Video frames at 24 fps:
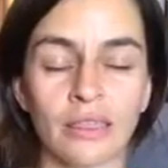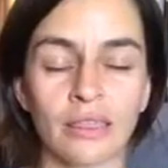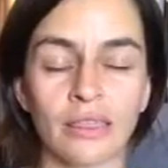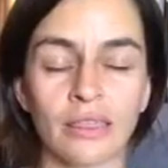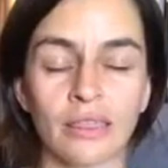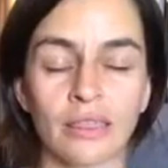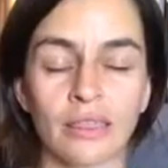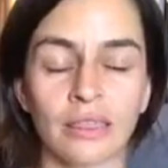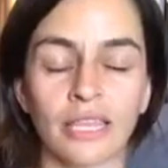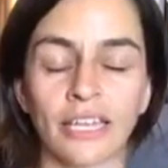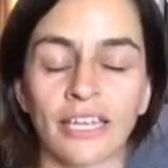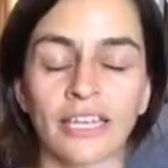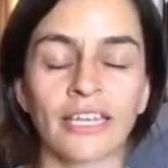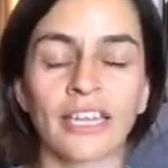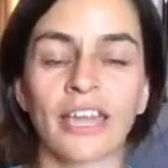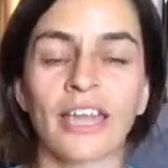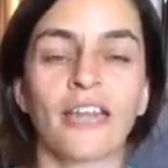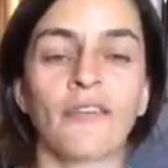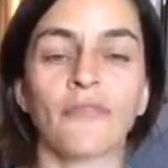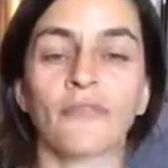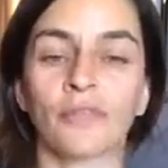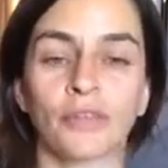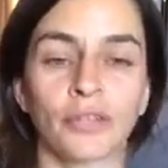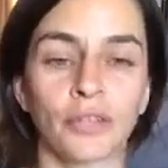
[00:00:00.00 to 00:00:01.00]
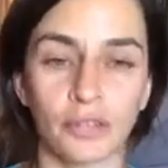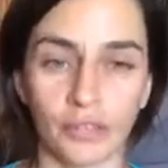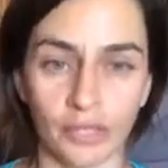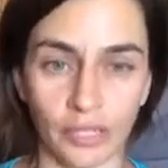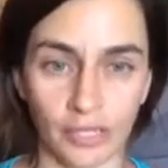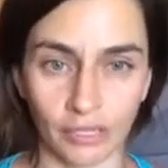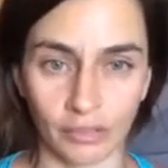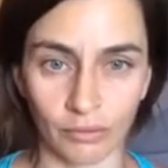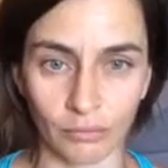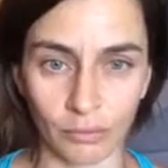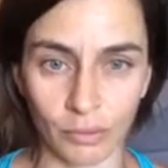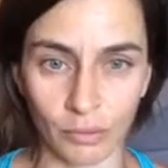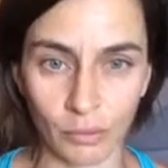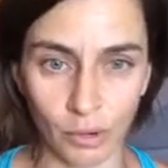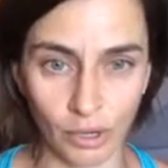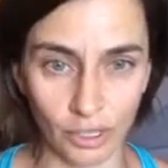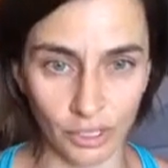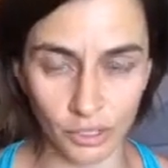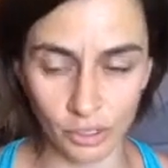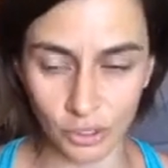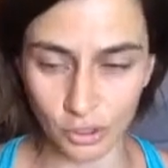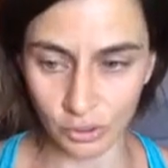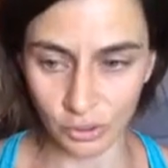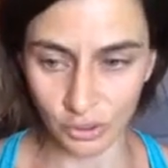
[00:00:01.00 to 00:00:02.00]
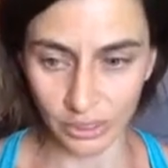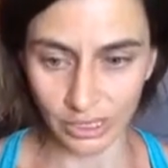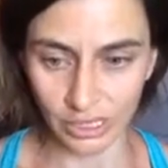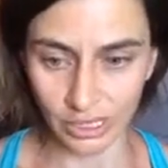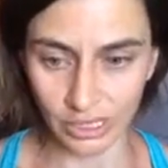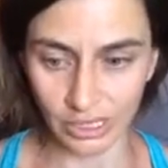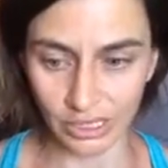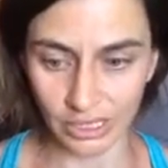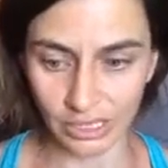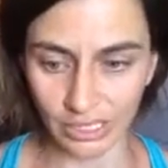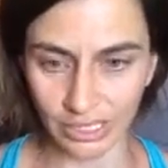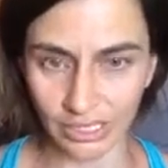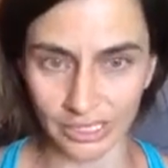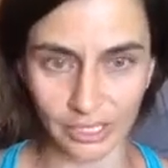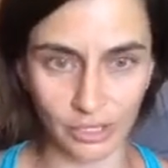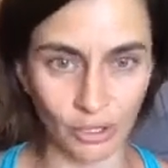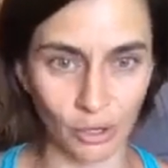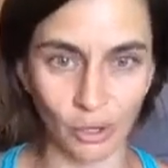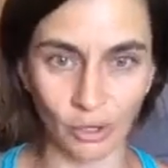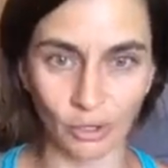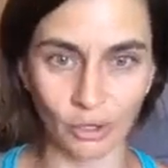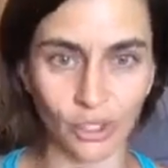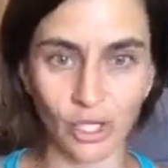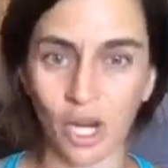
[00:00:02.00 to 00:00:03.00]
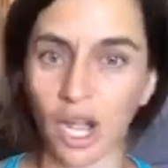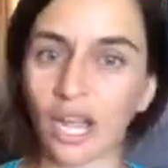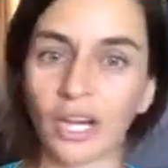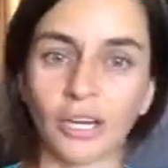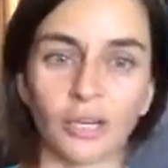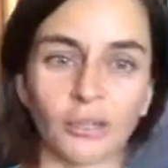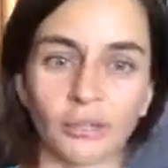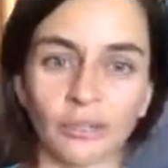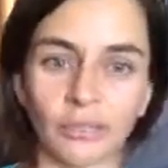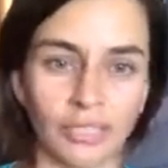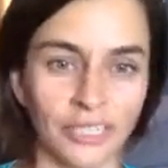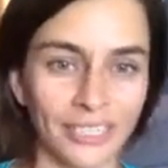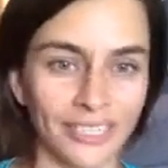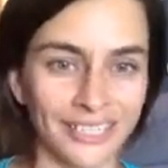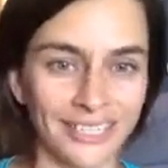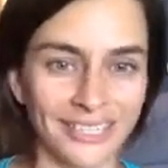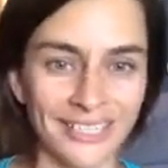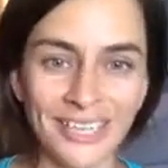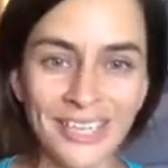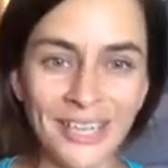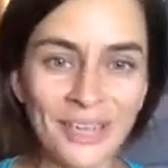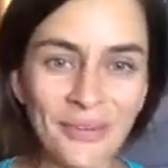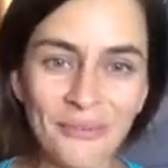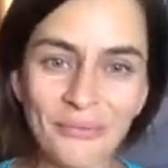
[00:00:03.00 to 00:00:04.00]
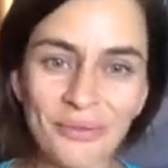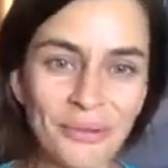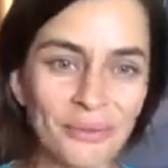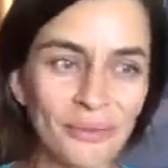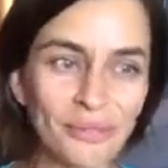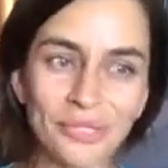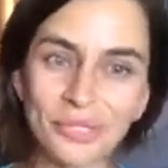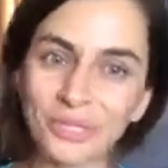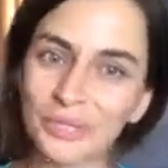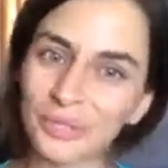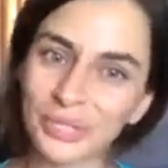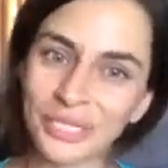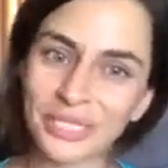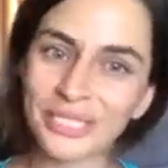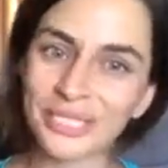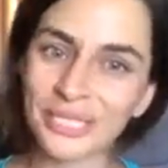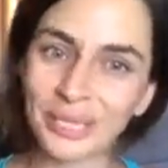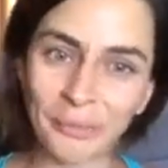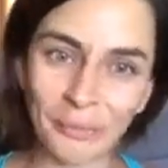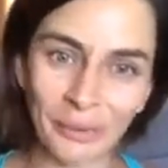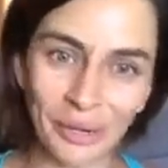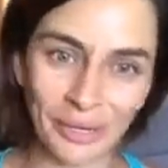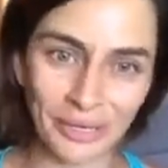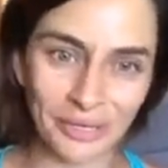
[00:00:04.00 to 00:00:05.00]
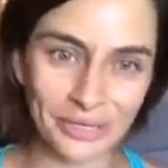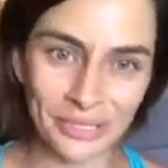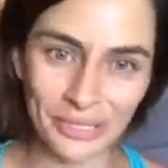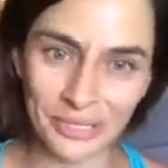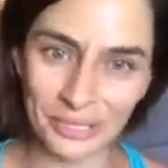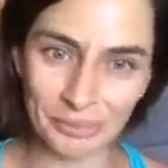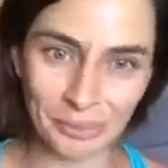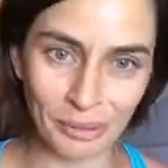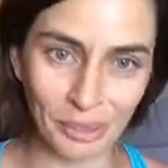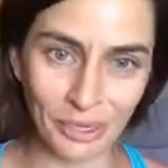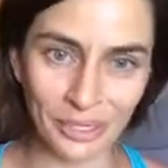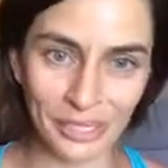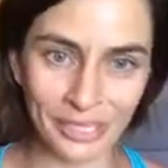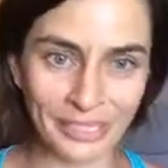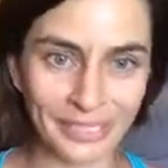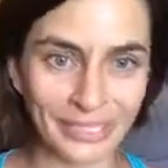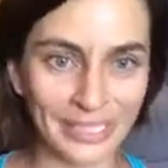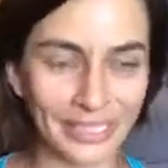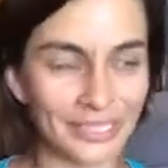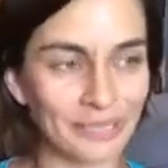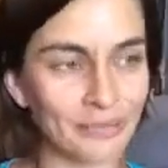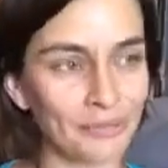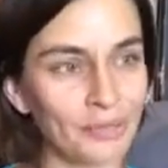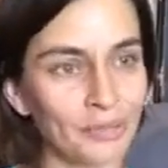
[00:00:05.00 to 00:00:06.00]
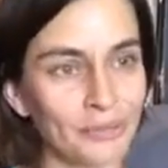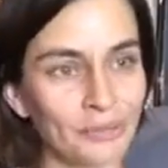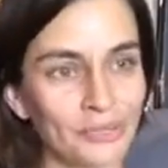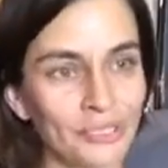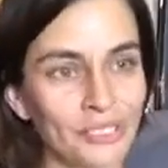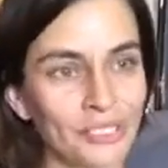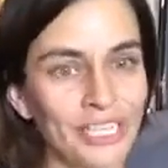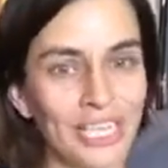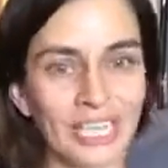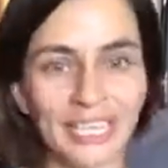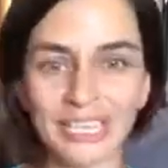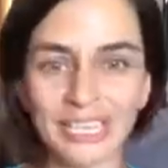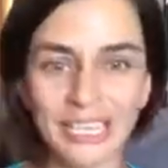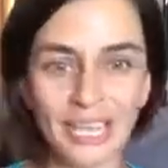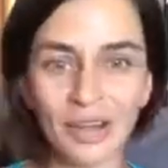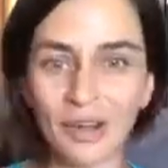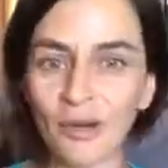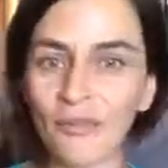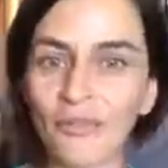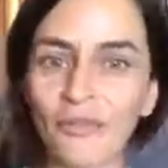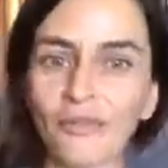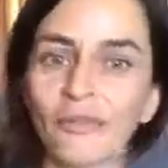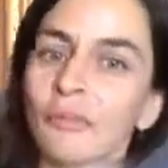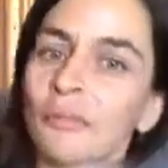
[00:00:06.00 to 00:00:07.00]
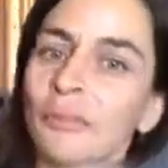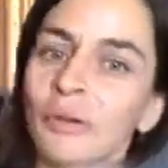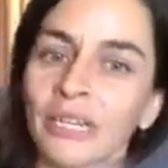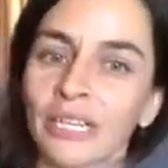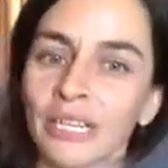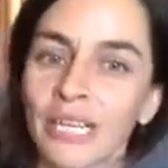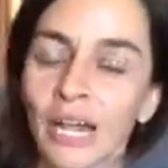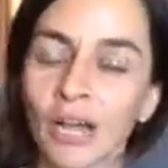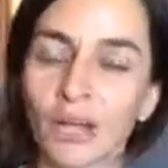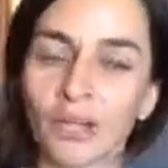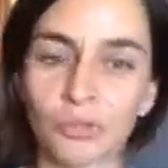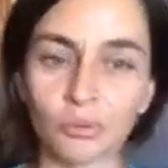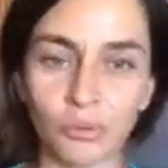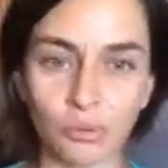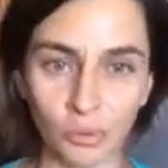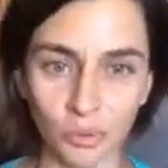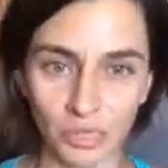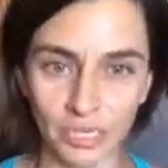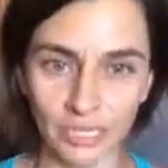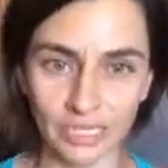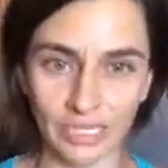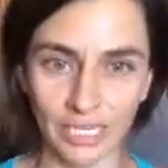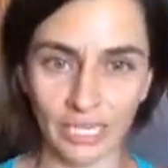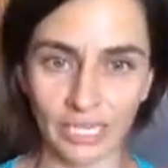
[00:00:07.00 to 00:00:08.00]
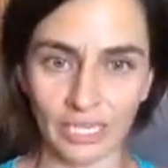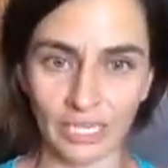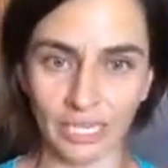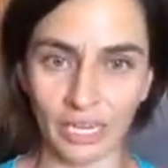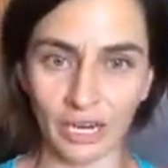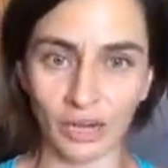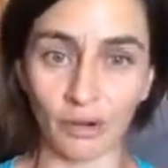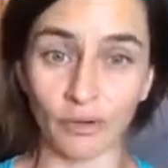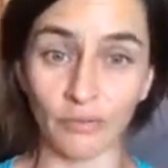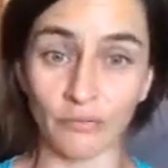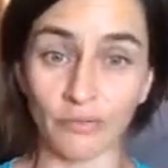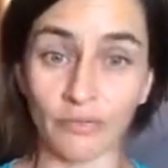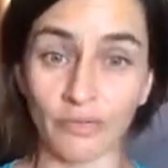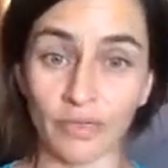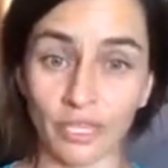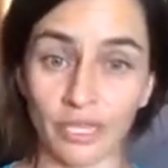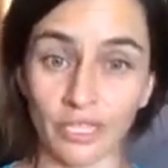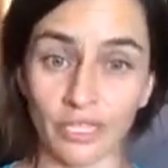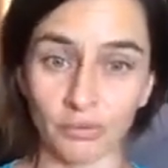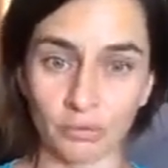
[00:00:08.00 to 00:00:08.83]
like everything. We want to treat it like our child, like we would treat someone else's body, like we would take care of everybody else. We want to take care of this.